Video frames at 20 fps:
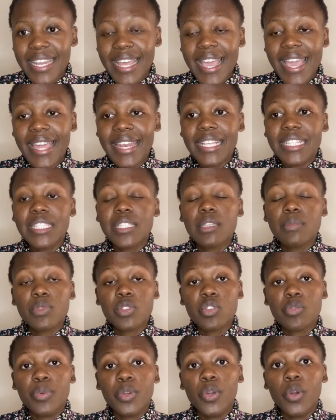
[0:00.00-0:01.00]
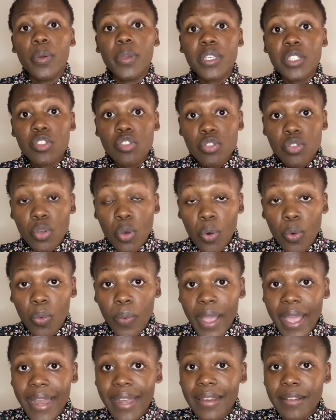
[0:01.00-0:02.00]
and it seems to be going so
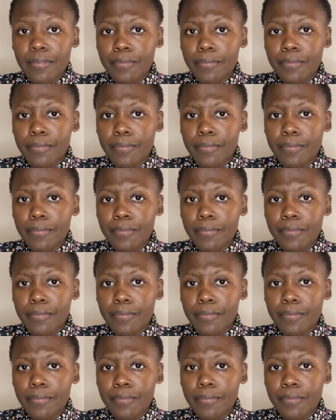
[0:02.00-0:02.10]
well.